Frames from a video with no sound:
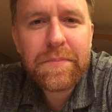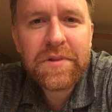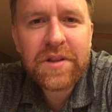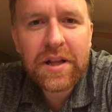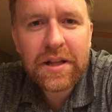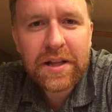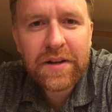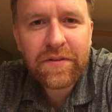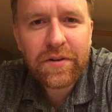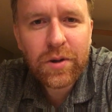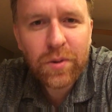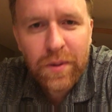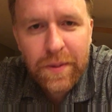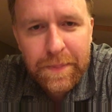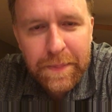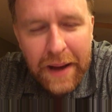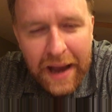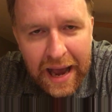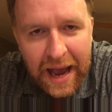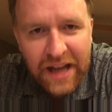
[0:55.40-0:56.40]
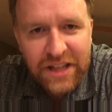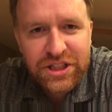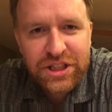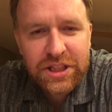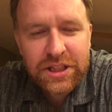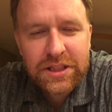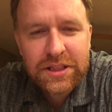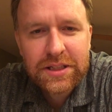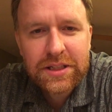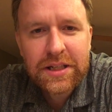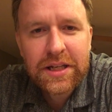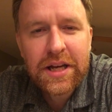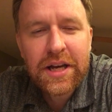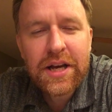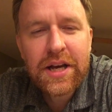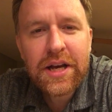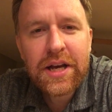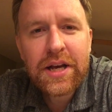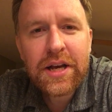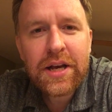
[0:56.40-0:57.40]
delivered with passion
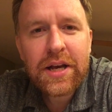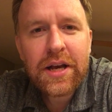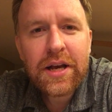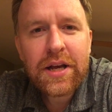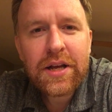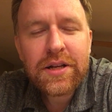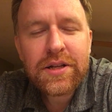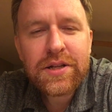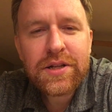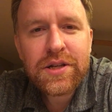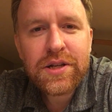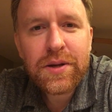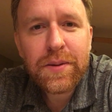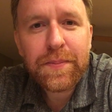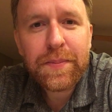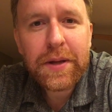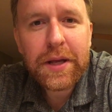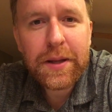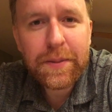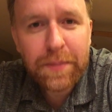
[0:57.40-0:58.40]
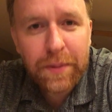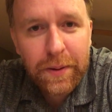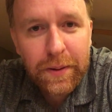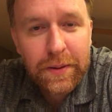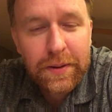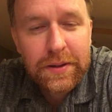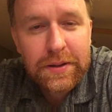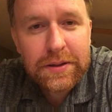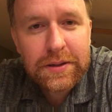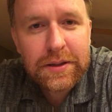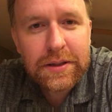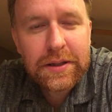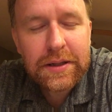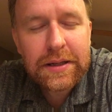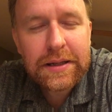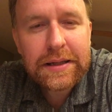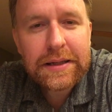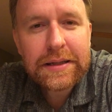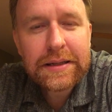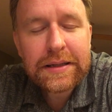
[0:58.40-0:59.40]
to people
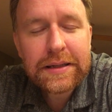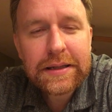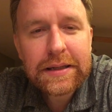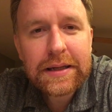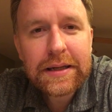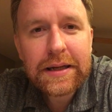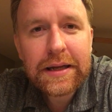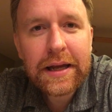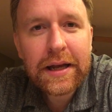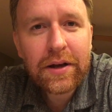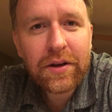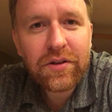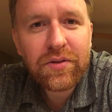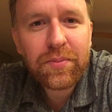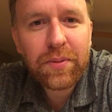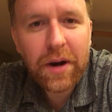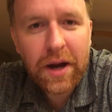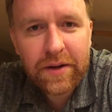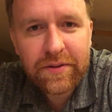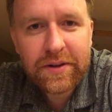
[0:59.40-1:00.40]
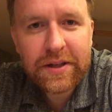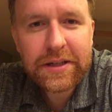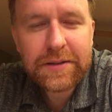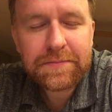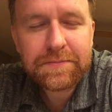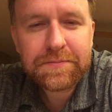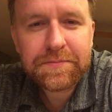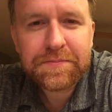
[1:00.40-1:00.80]
equals profit,